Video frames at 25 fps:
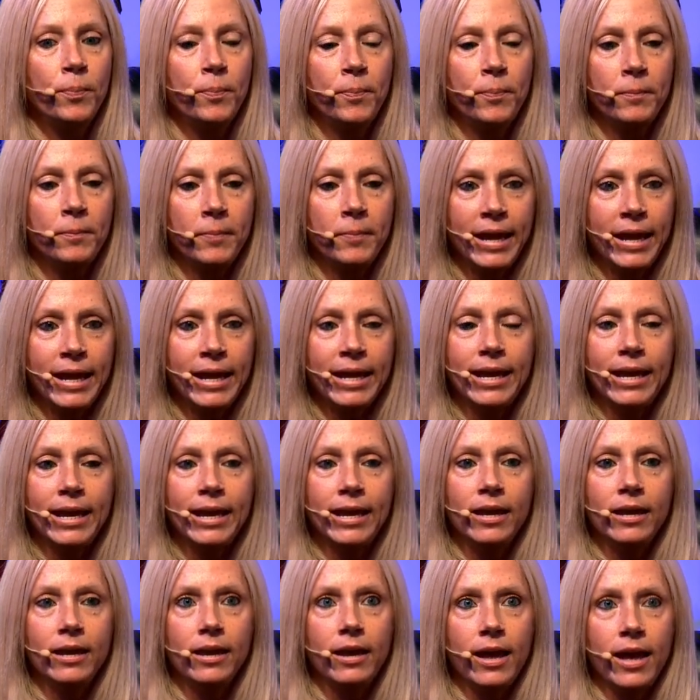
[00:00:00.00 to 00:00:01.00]

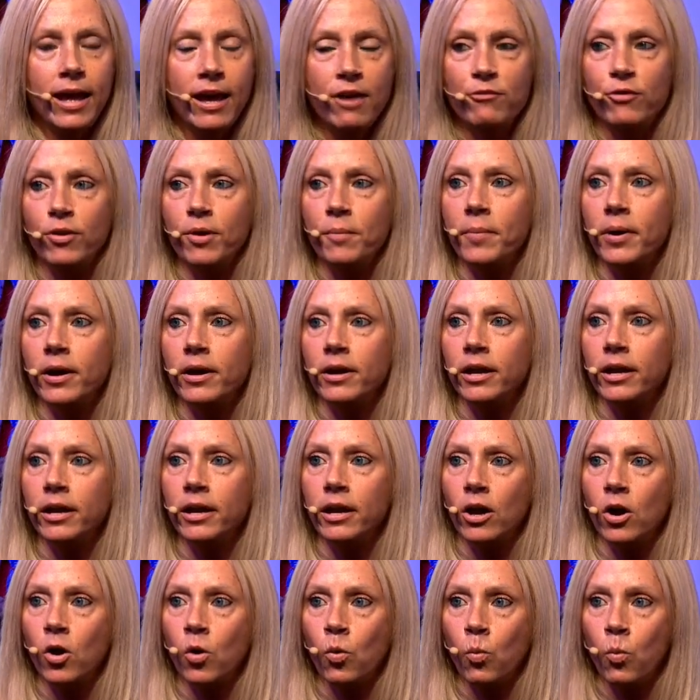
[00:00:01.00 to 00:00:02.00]
making
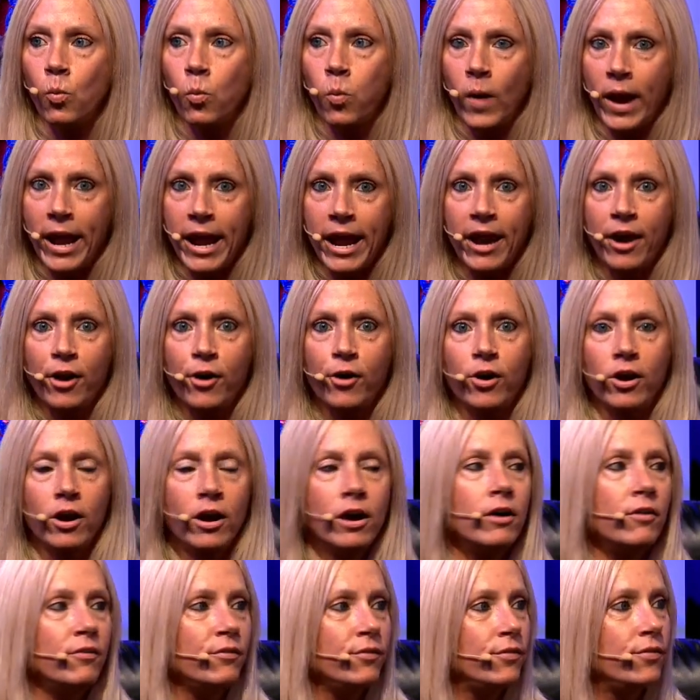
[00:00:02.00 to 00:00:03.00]
everybody aware
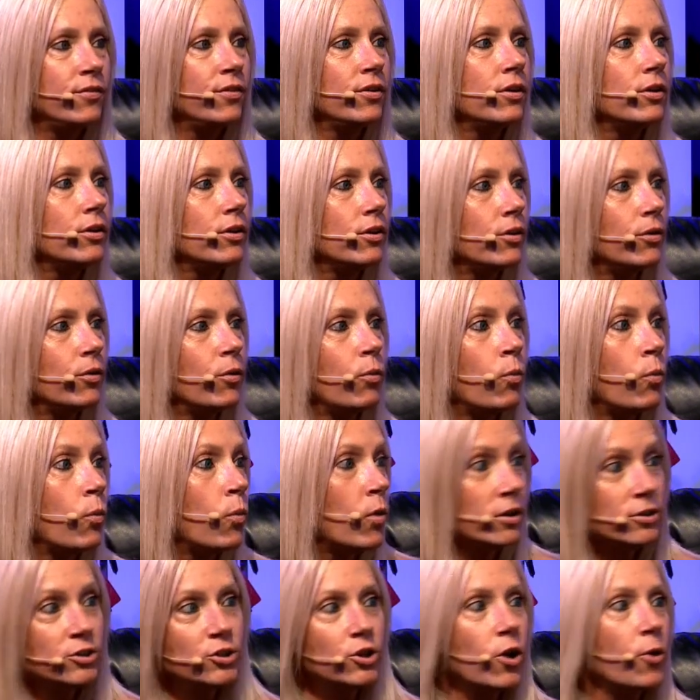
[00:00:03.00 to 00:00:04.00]
of
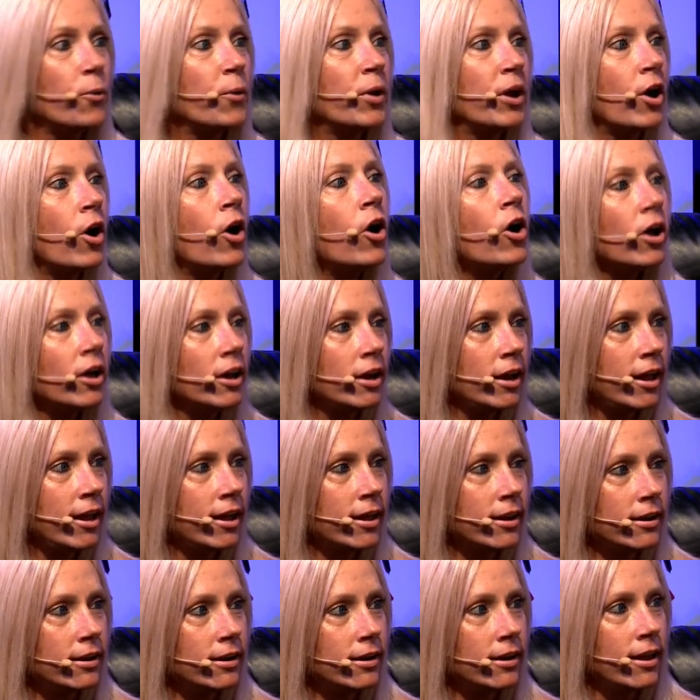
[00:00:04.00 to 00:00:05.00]
what's going on,
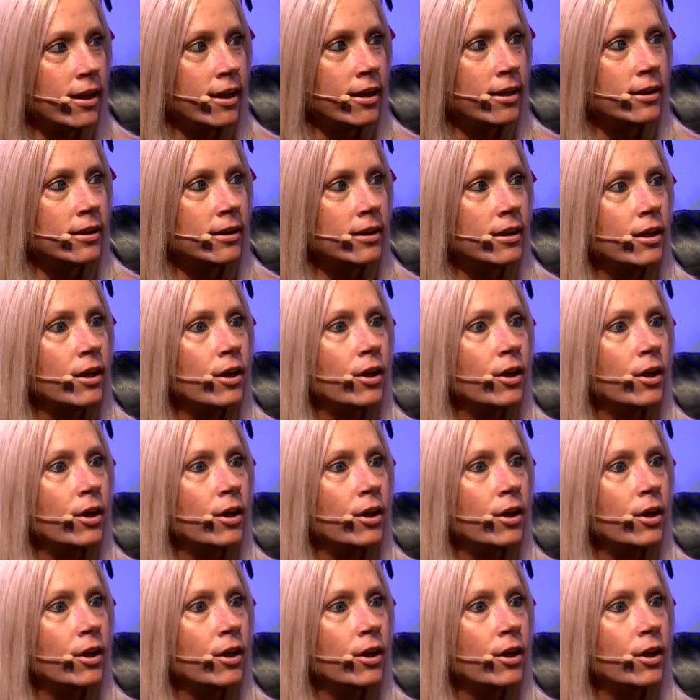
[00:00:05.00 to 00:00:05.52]
and